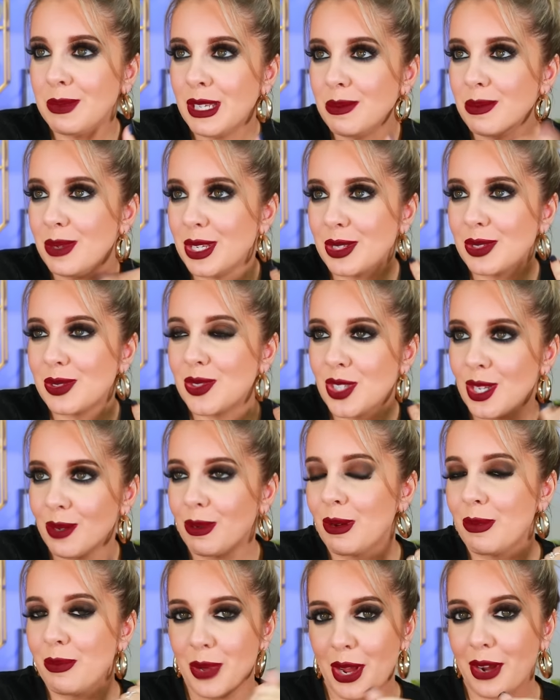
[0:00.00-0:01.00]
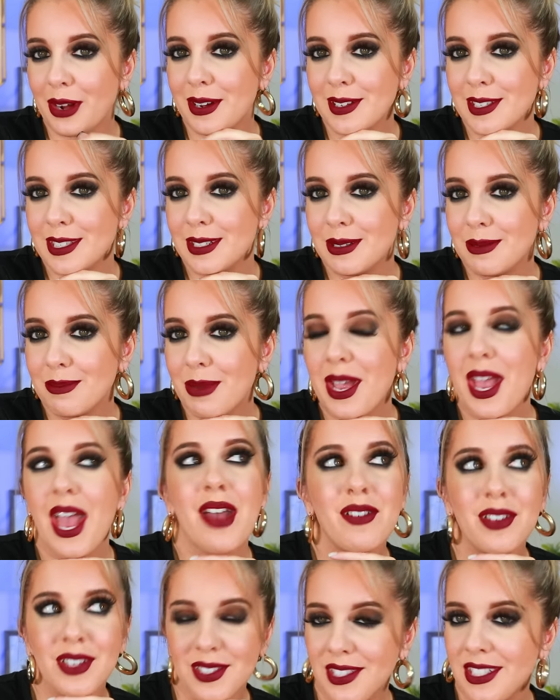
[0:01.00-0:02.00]
me being super embarrassed by
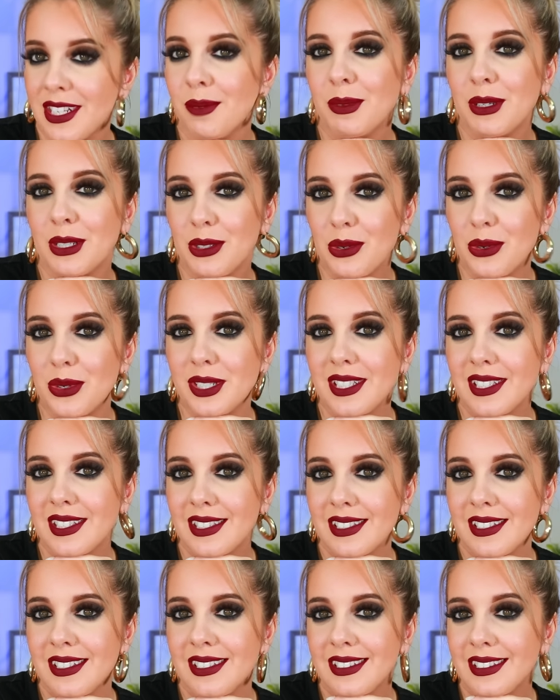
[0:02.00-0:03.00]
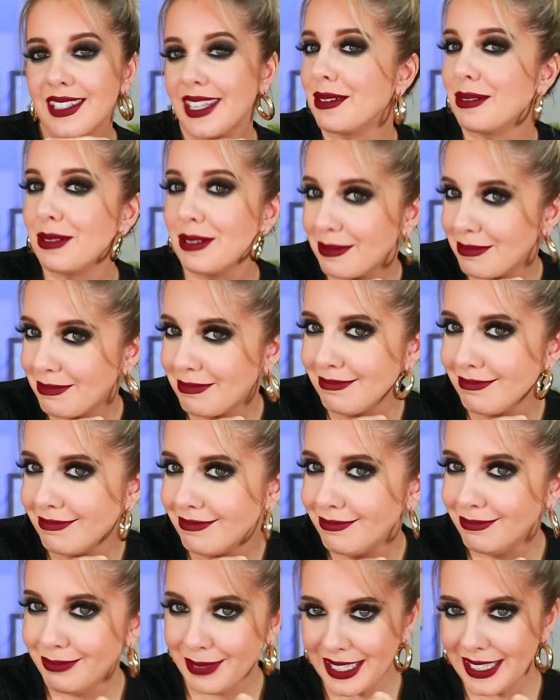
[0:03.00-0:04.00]
having stomach noise? Like
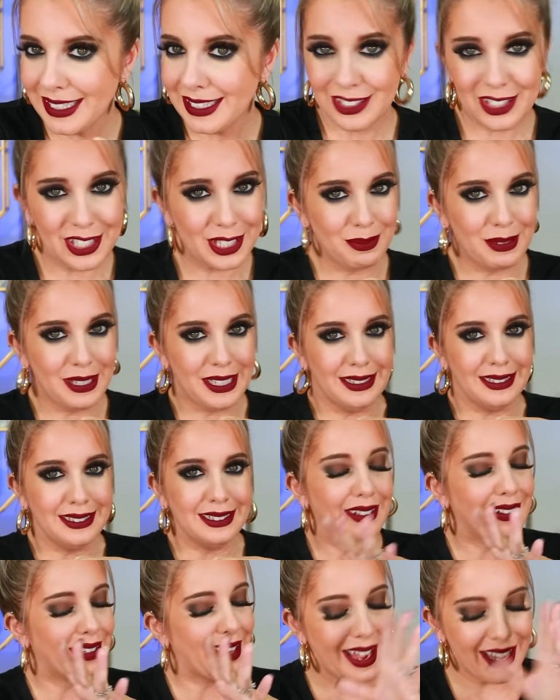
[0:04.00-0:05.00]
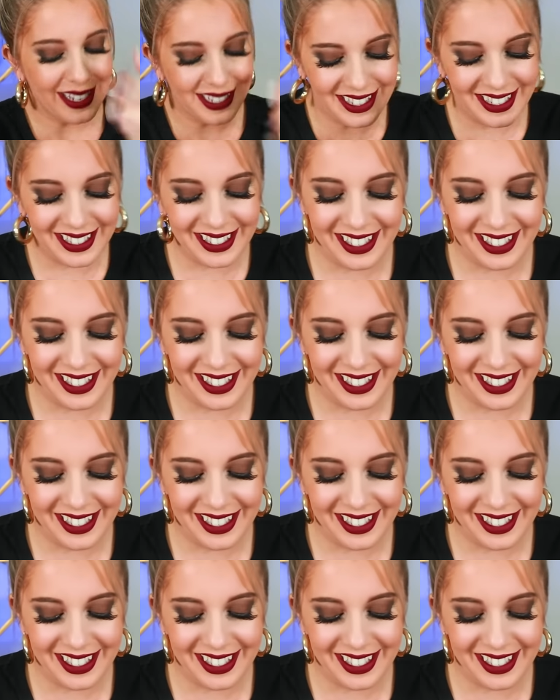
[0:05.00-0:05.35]
me? Just me? Okay.